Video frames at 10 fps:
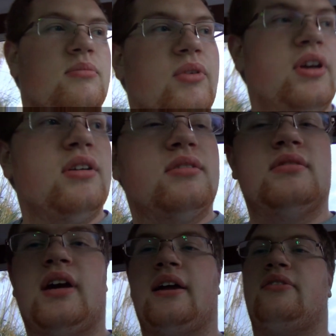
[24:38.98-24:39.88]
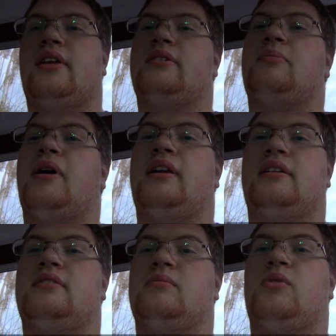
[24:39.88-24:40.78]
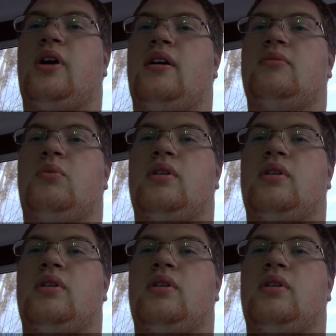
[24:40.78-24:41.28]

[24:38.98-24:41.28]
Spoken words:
some weird, it's probably needs some ground